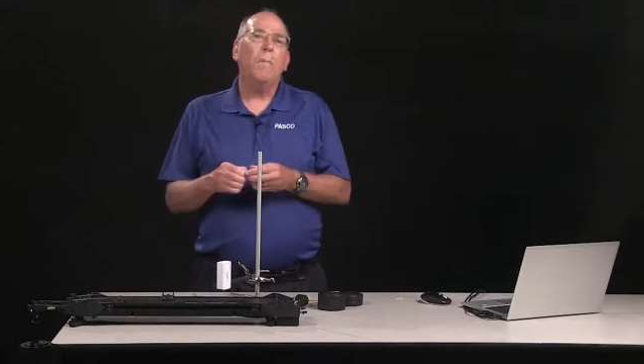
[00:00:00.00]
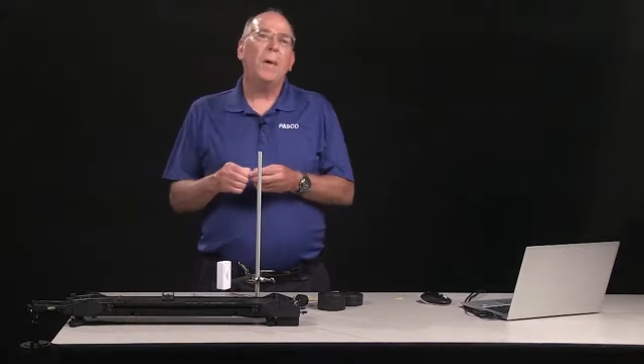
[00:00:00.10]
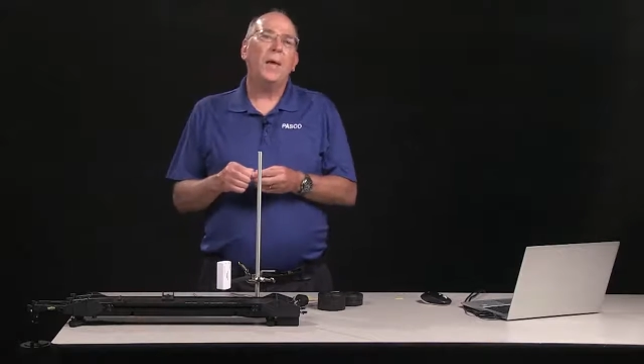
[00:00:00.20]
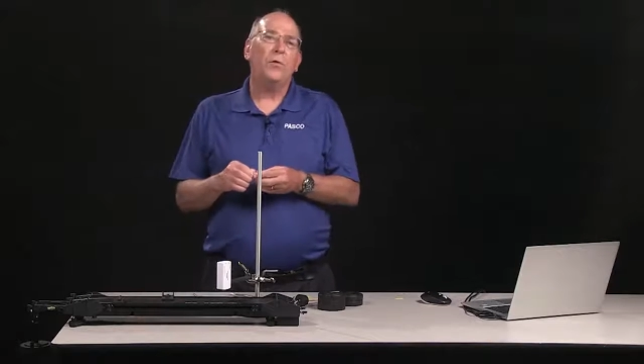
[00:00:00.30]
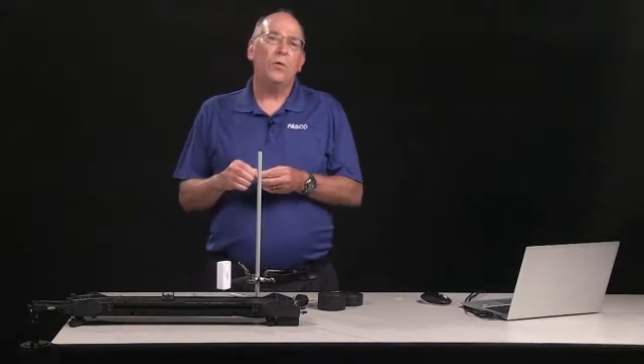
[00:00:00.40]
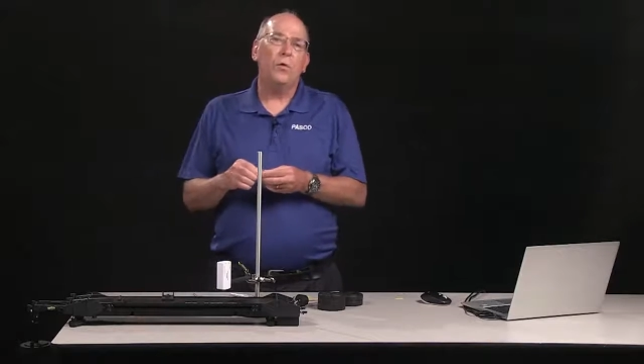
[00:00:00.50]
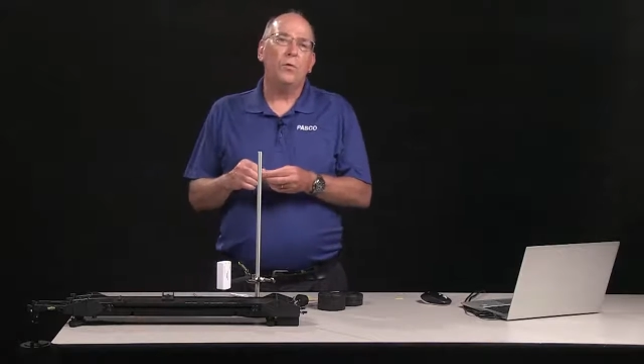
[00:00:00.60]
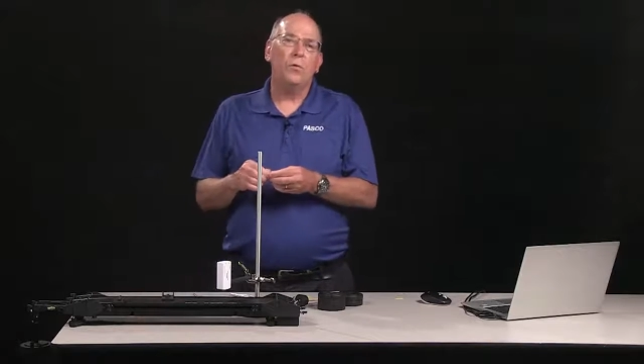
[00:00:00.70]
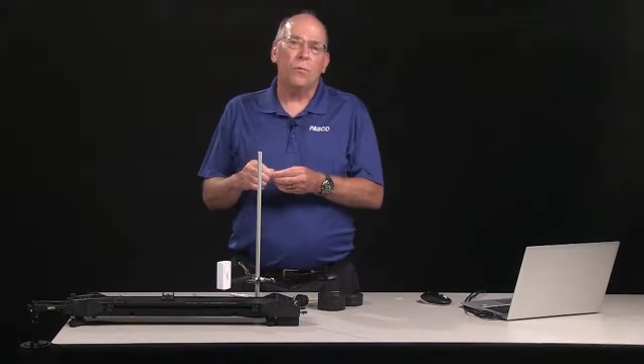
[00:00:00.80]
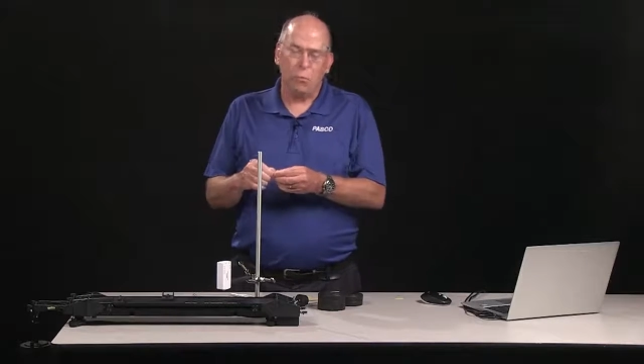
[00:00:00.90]
makes
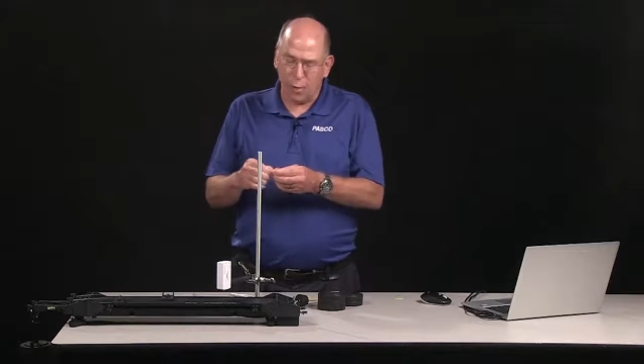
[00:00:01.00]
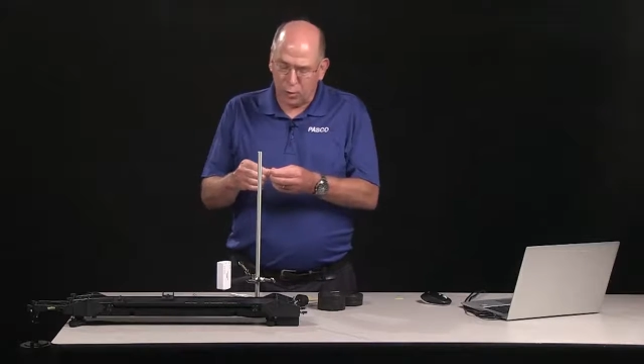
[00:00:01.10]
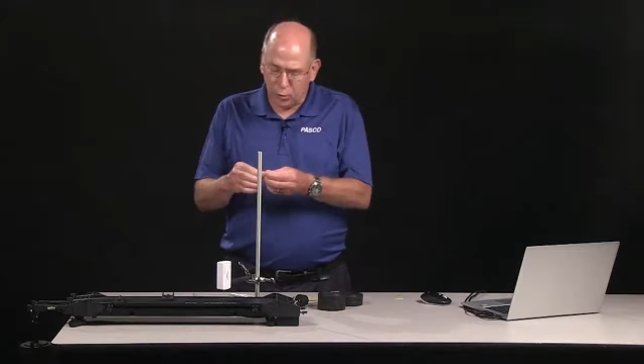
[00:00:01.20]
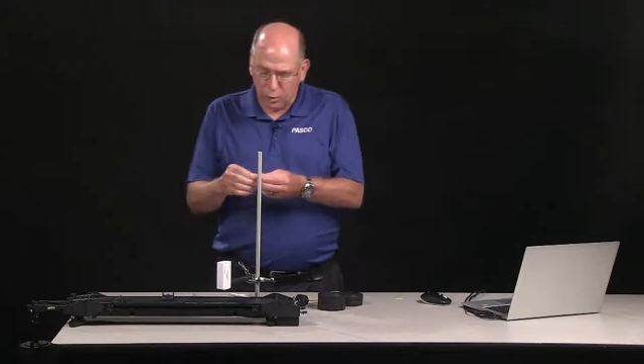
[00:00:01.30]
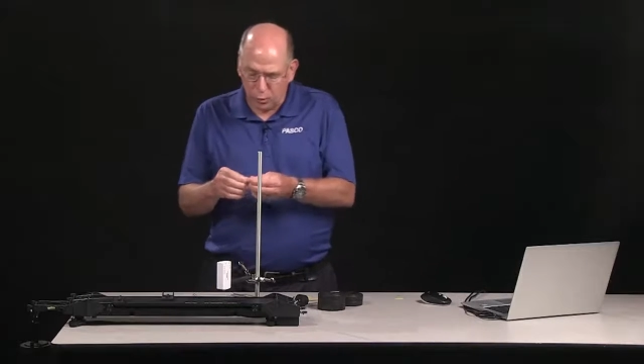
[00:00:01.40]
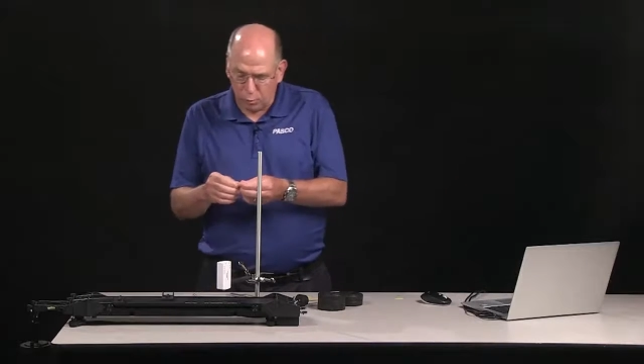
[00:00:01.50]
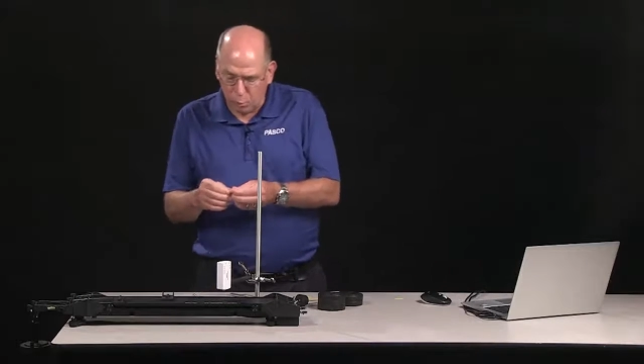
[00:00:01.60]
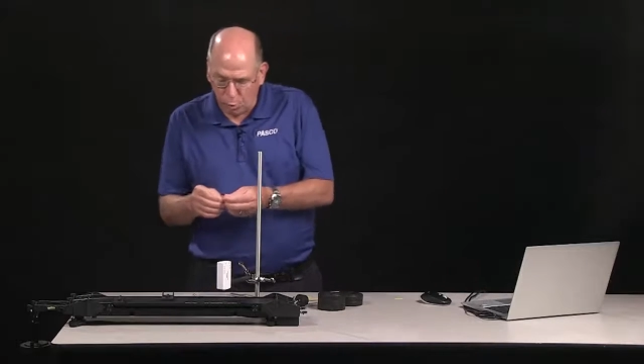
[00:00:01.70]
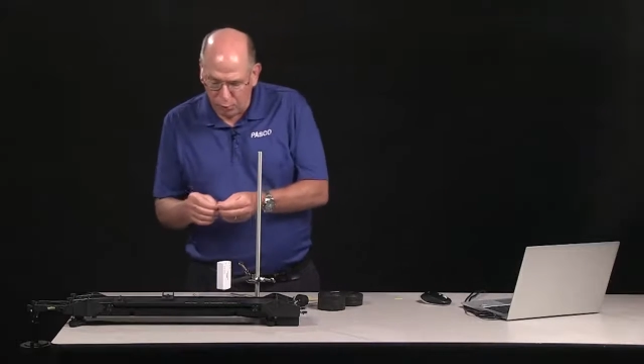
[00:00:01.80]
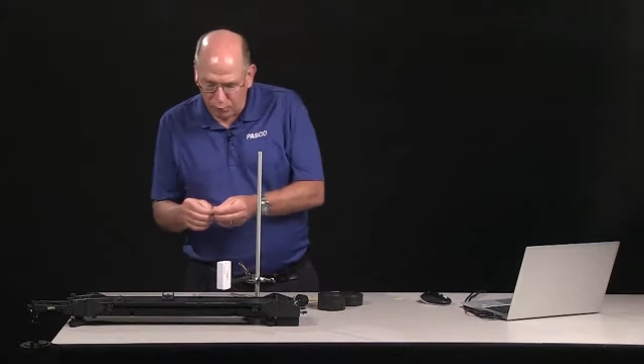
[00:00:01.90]
this resonance
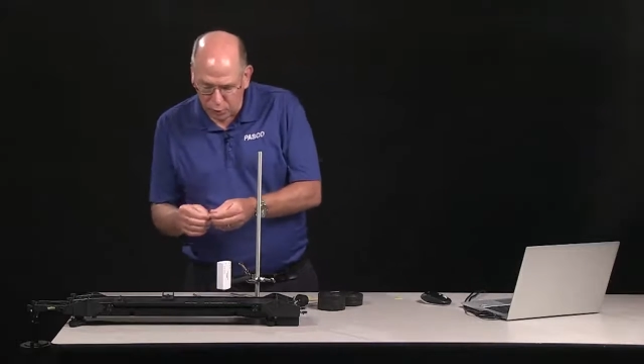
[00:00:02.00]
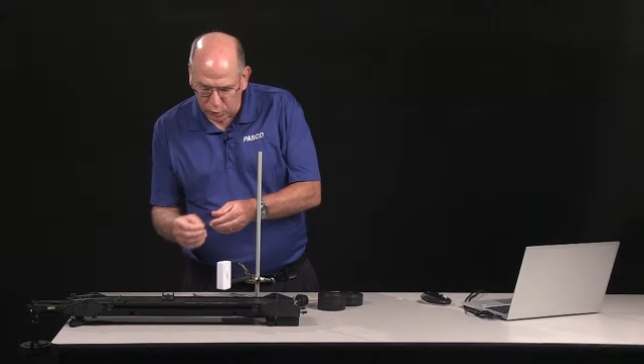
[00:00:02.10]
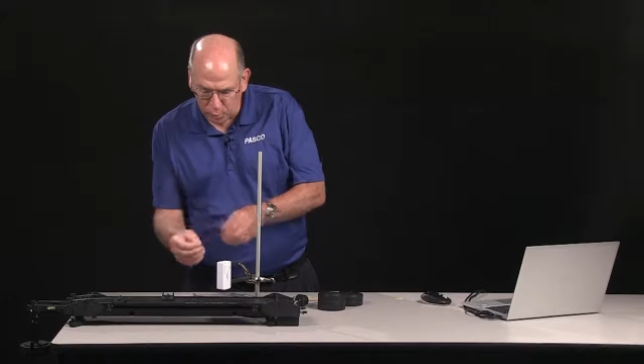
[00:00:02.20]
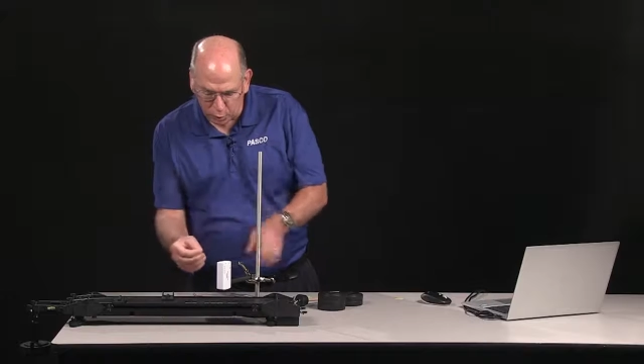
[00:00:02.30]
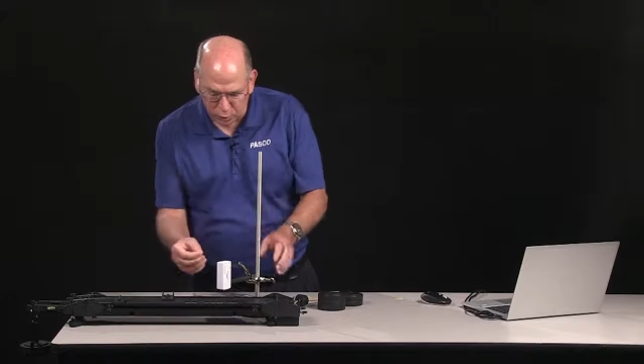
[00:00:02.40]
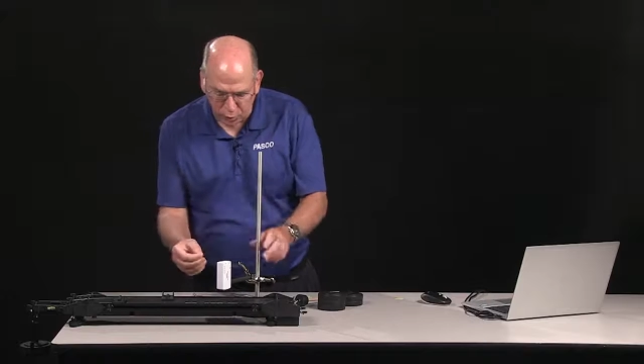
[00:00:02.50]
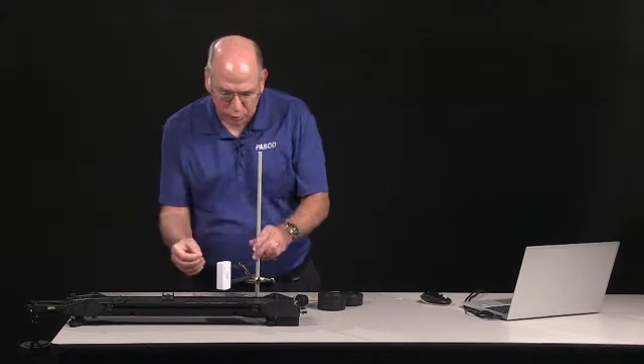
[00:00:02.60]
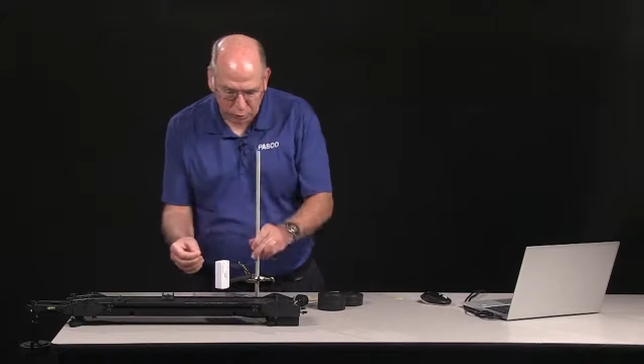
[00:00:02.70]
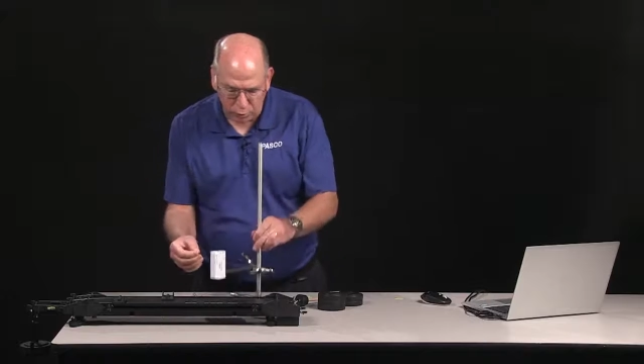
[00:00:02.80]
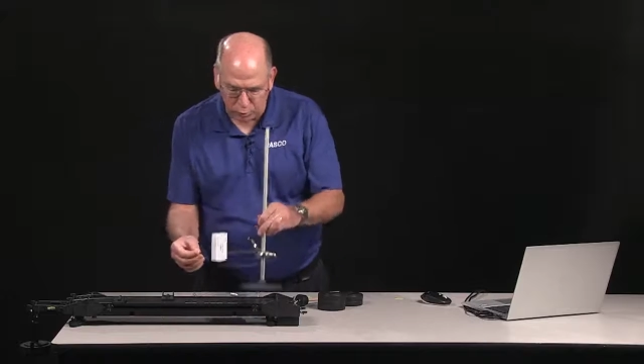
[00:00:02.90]
more visible to
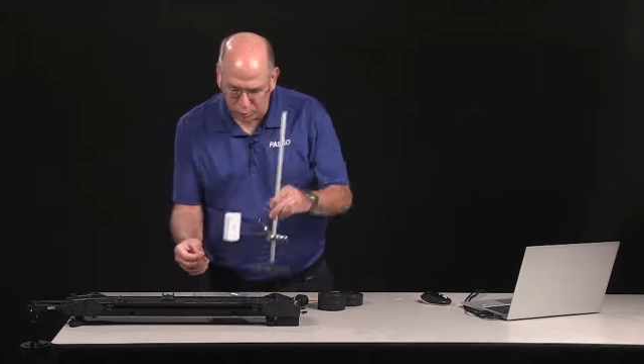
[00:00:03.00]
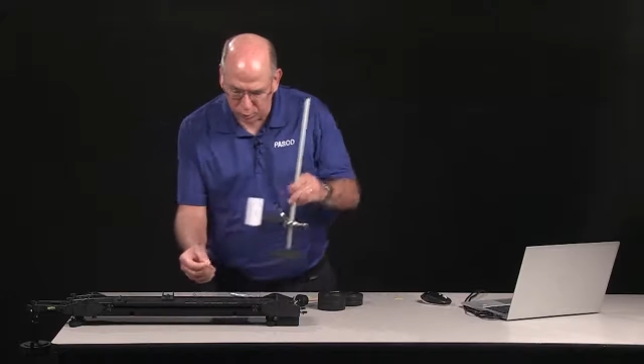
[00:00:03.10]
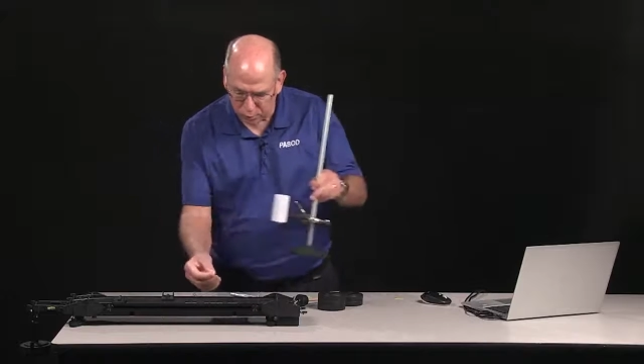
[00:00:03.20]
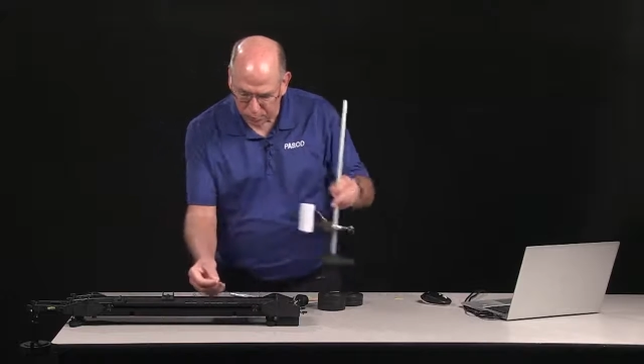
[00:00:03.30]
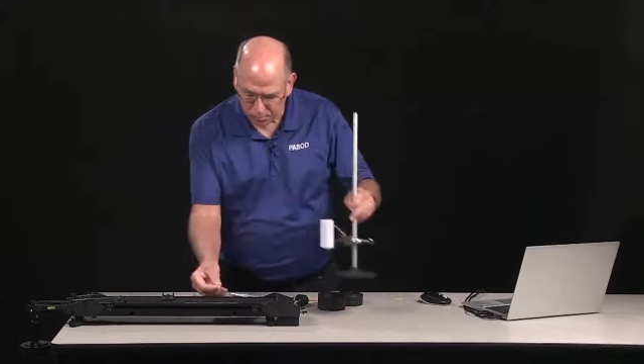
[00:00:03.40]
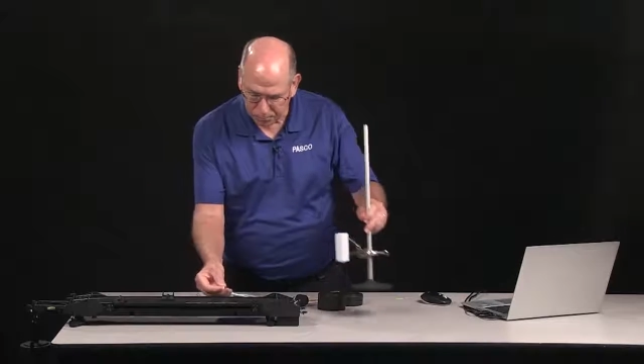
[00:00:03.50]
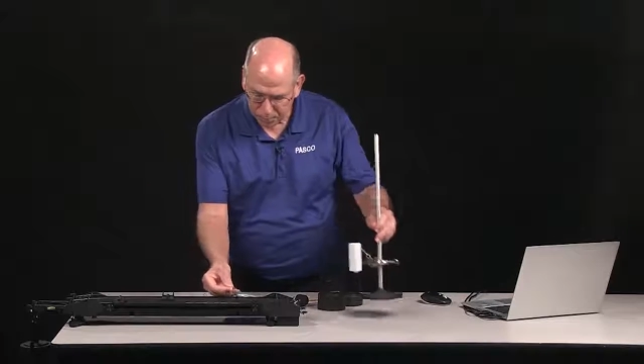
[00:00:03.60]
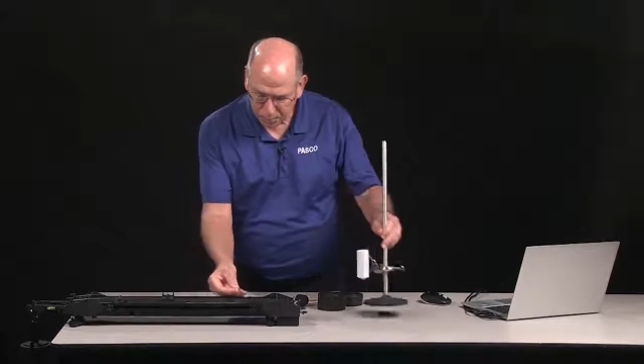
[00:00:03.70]
students.